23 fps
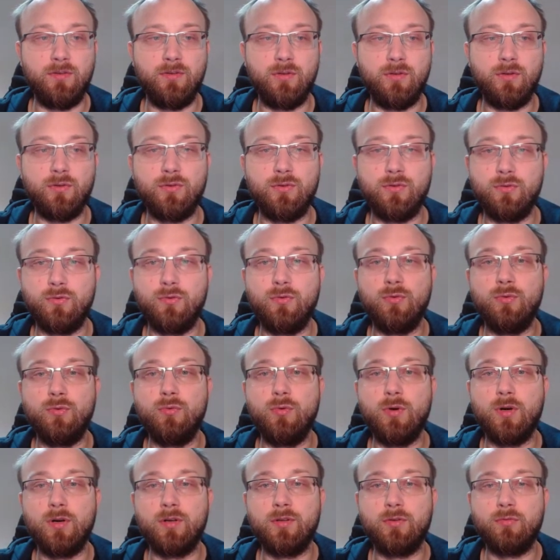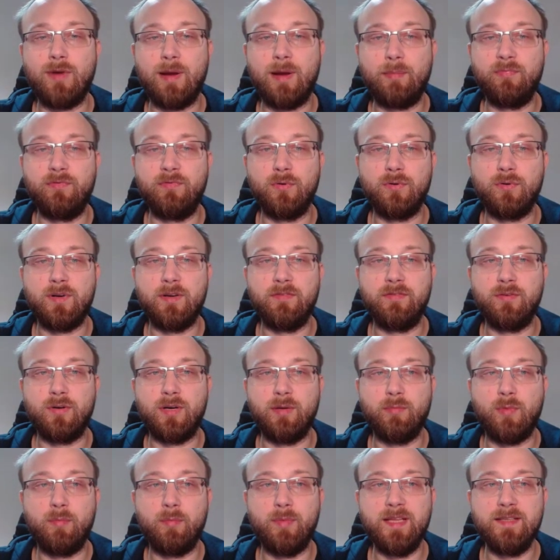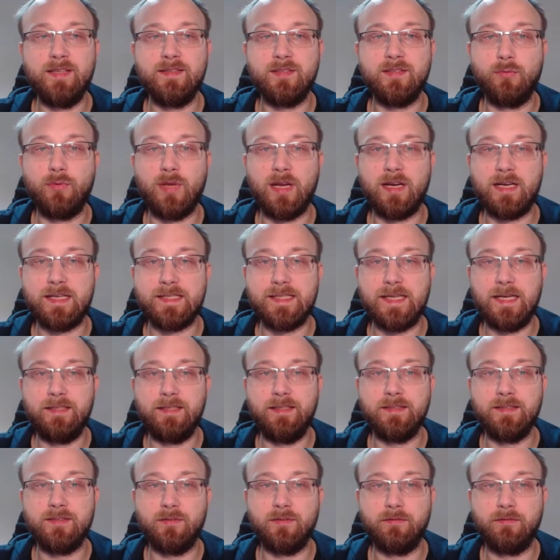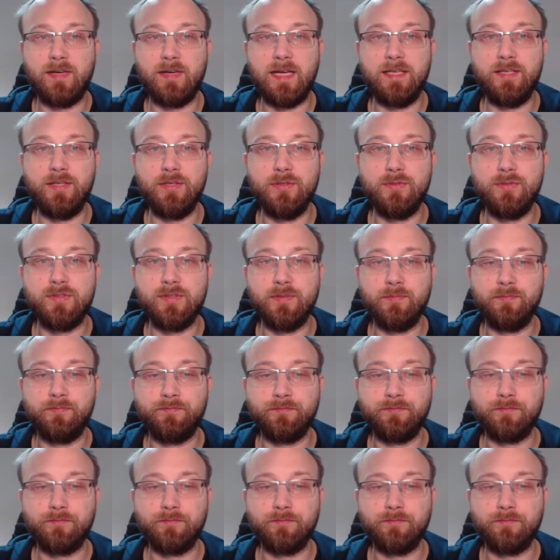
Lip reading: not word wrap for a moment. So we are assigning some values.